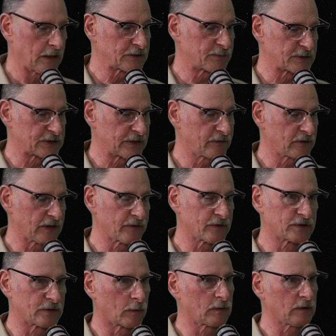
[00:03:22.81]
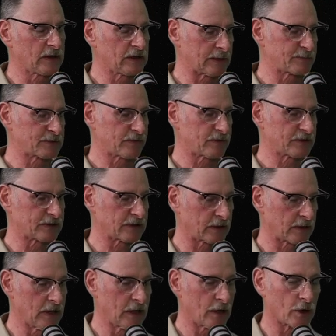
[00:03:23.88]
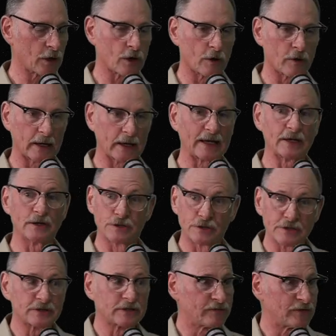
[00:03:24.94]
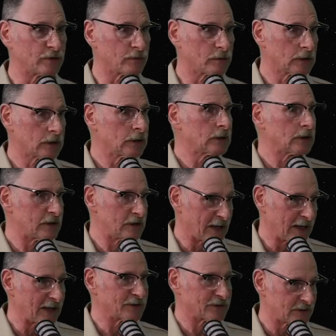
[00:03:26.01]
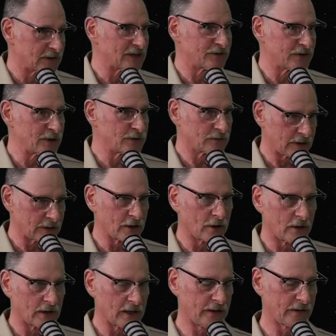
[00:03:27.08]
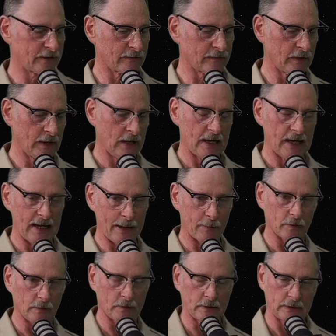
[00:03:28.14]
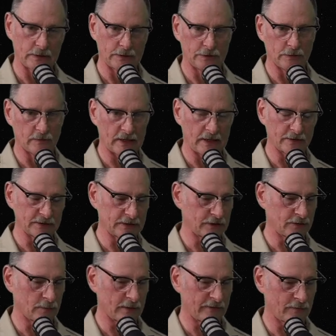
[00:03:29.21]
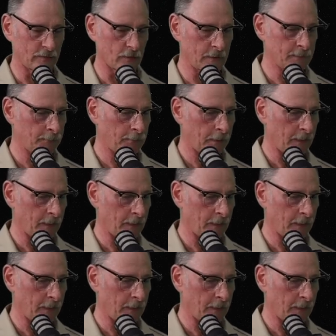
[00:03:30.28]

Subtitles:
specifically the total eclipse of the sun occurring in just a few days, essentially, the 8th of April. 2024.